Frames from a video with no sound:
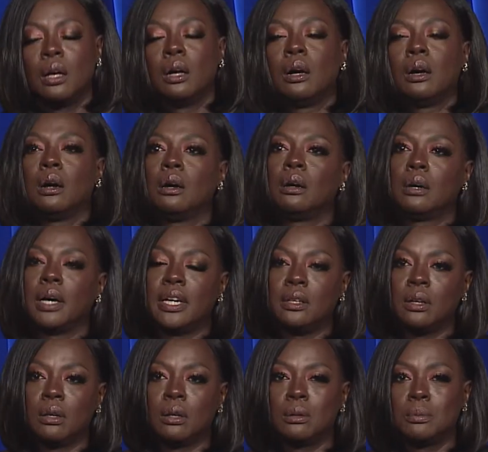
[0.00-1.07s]
"Oh, I
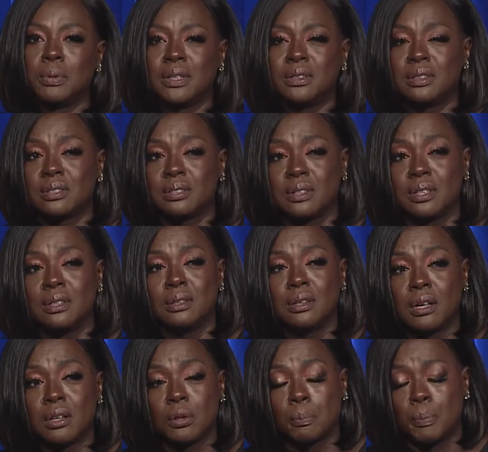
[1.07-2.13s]
know, but it's
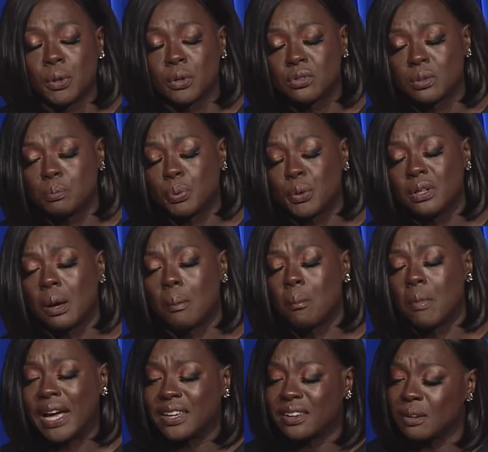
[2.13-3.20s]
another person putting a
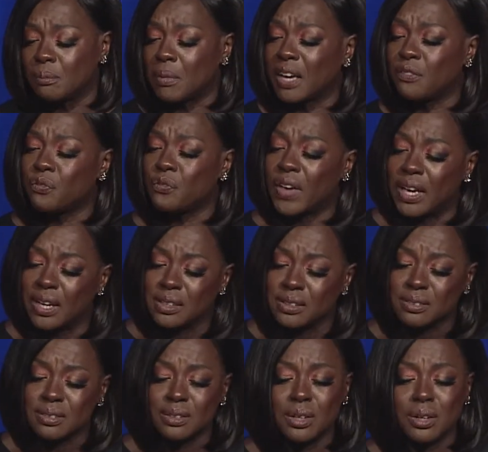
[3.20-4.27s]
mic in my
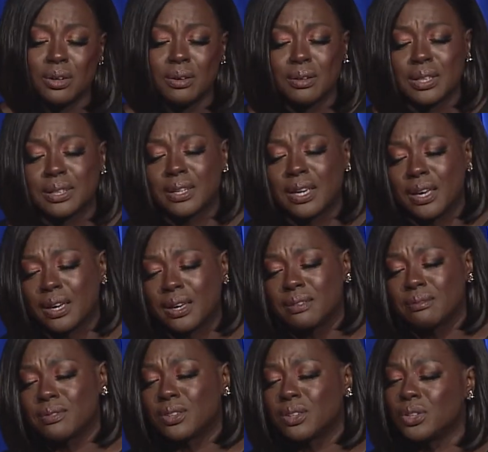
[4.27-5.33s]
face, I
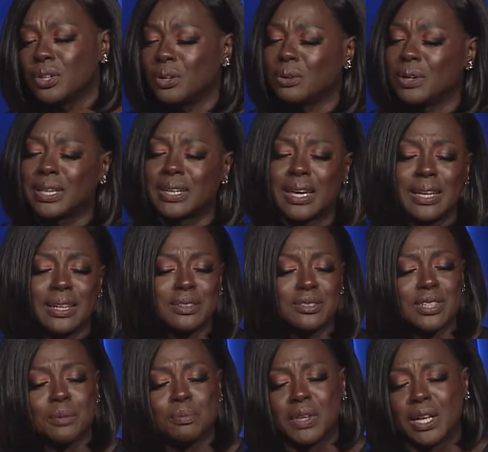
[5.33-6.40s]
can't
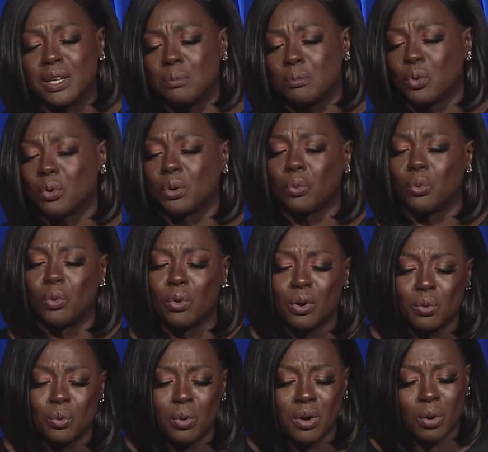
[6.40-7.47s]
accept any more
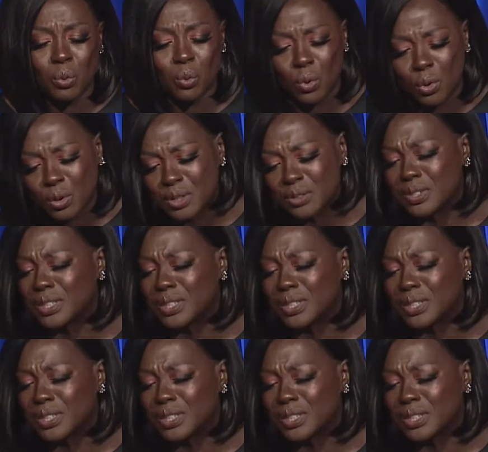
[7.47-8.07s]
awards.